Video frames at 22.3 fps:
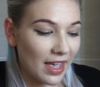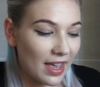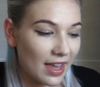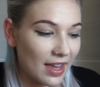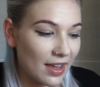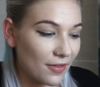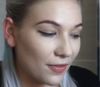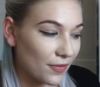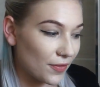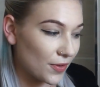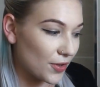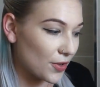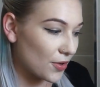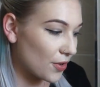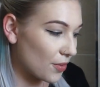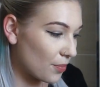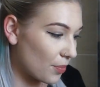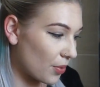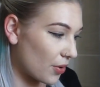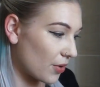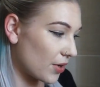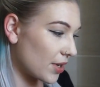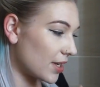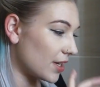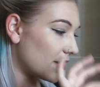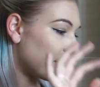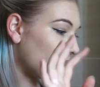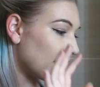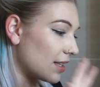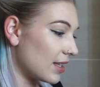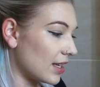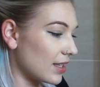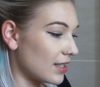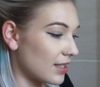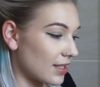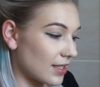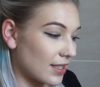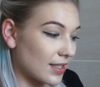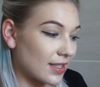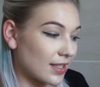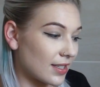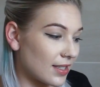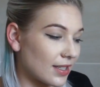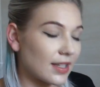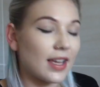If you put
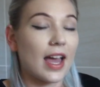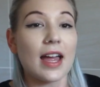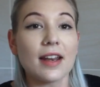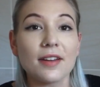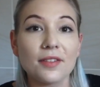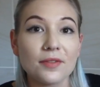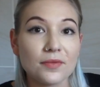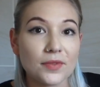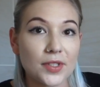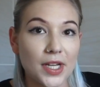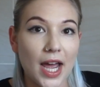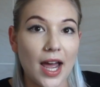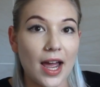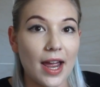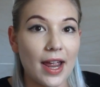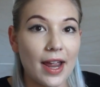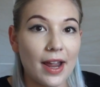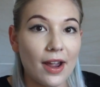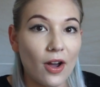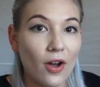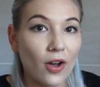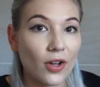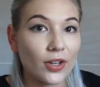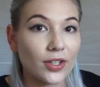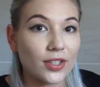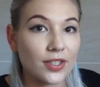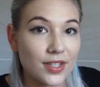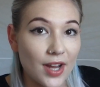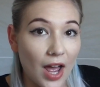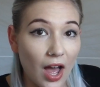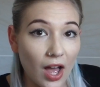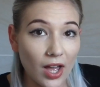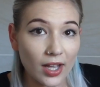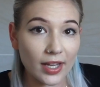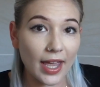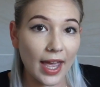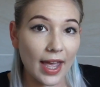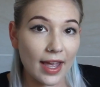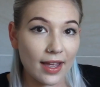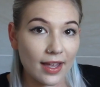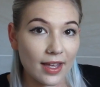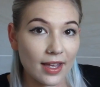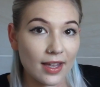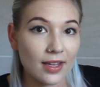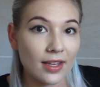this kind of dye on dark
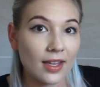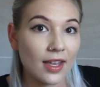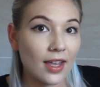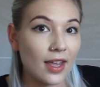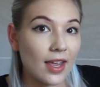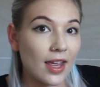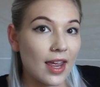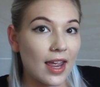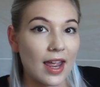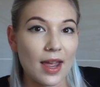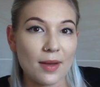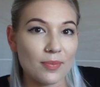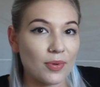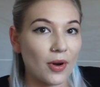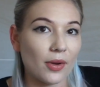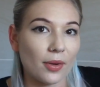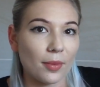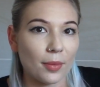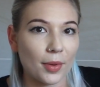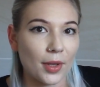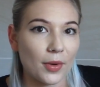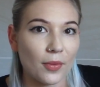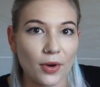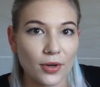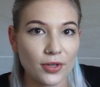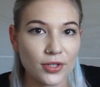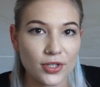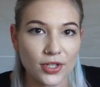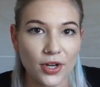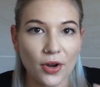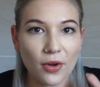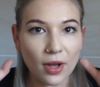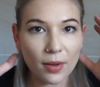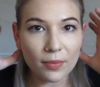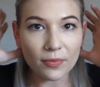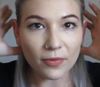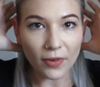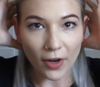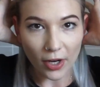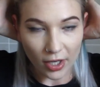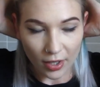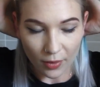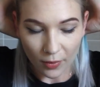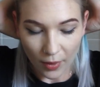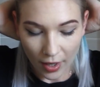hair, it probably won't show up
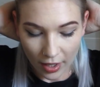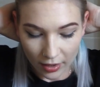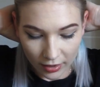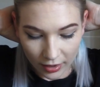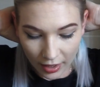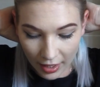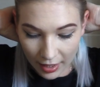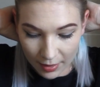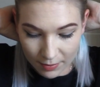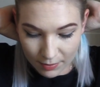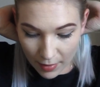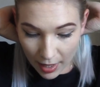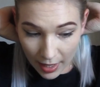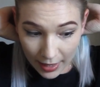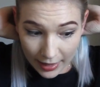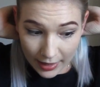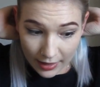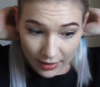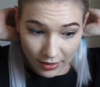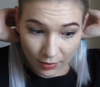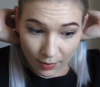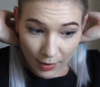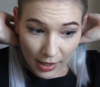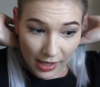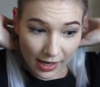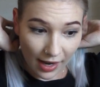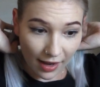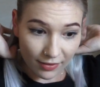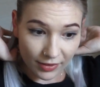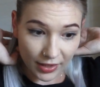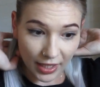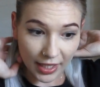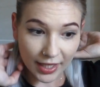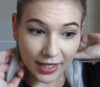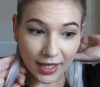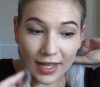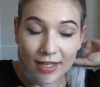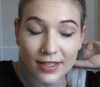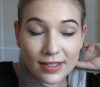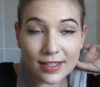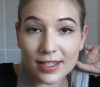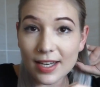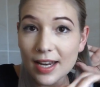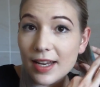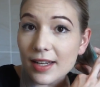very well. It might, you might have like
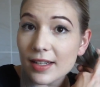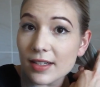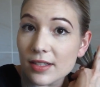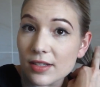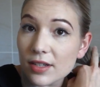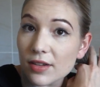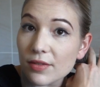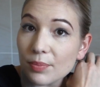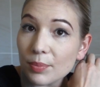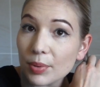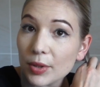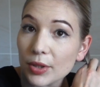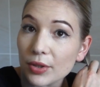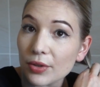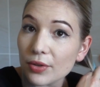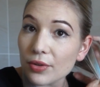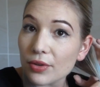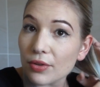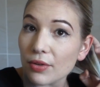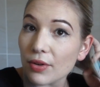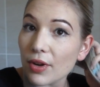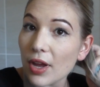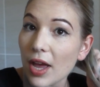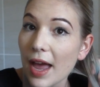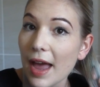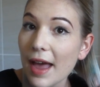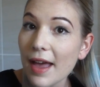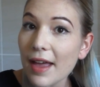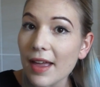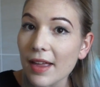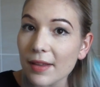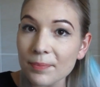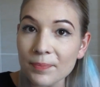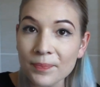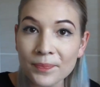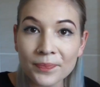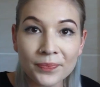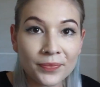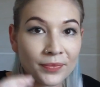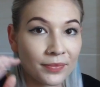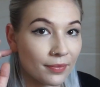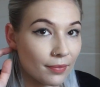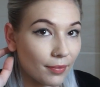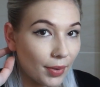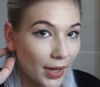a tint of blue through your hair,
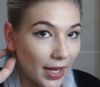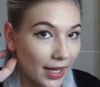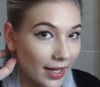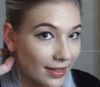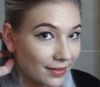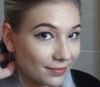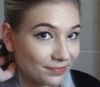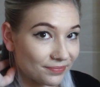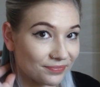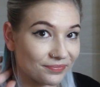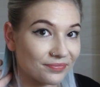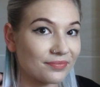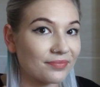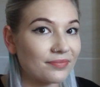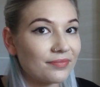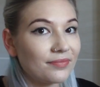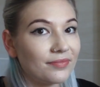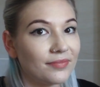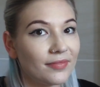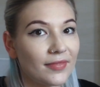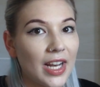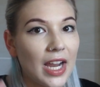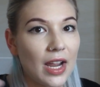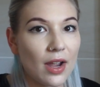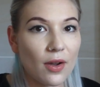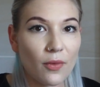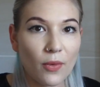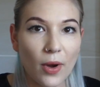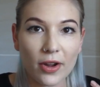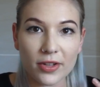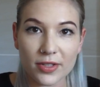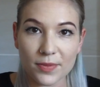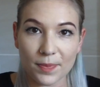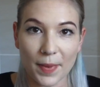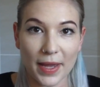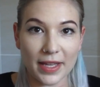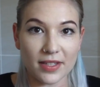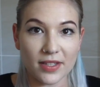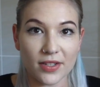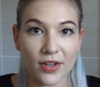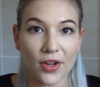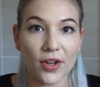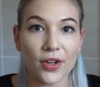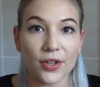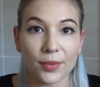but it works
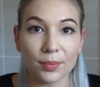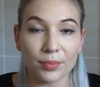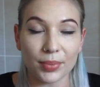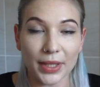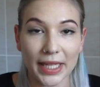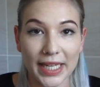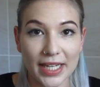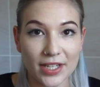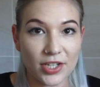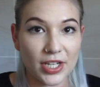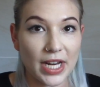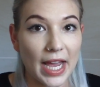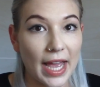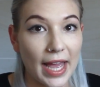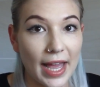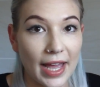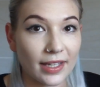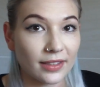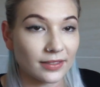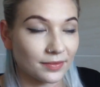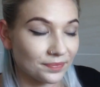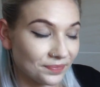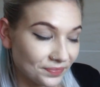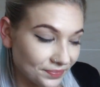best on bleached hair.